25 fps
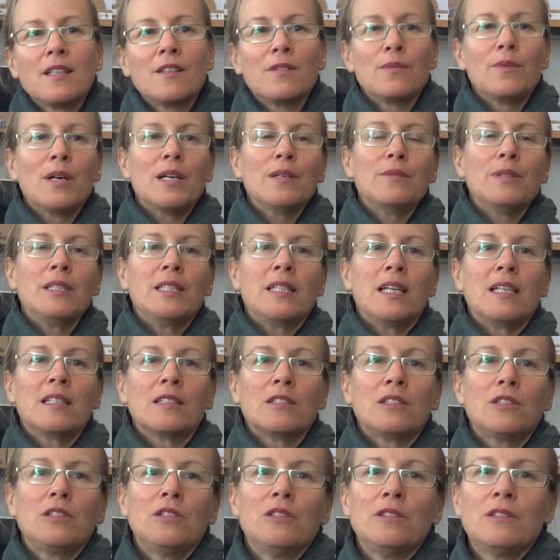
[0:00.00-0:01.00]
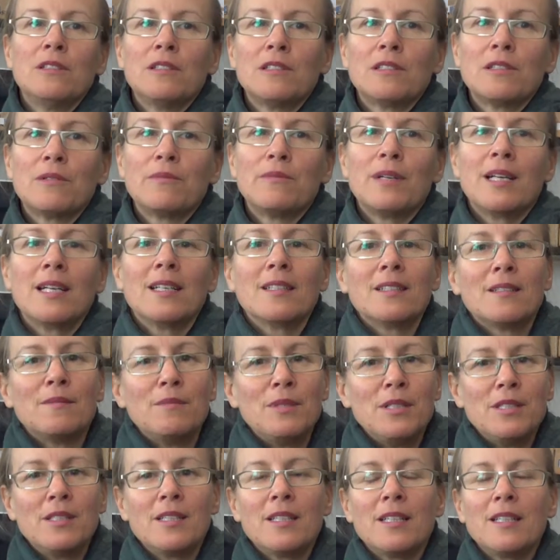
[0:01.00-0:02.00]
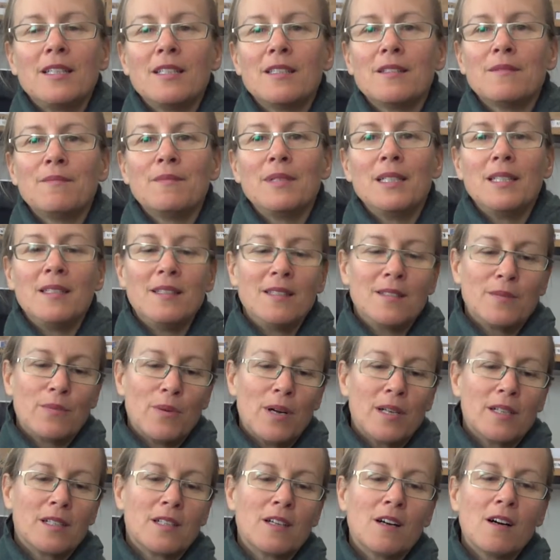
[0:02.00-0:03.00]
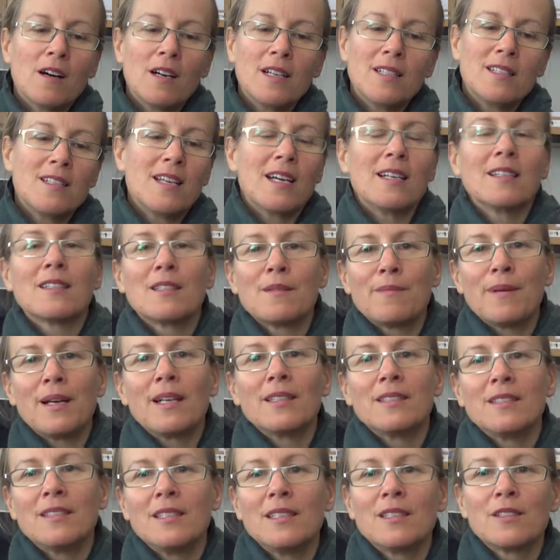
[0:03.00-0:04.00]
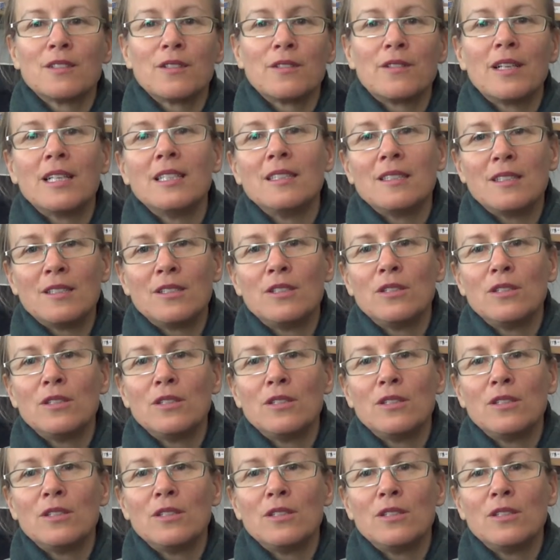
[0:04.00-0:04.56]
the way we take students around the museum is one guide takes about 6 or 8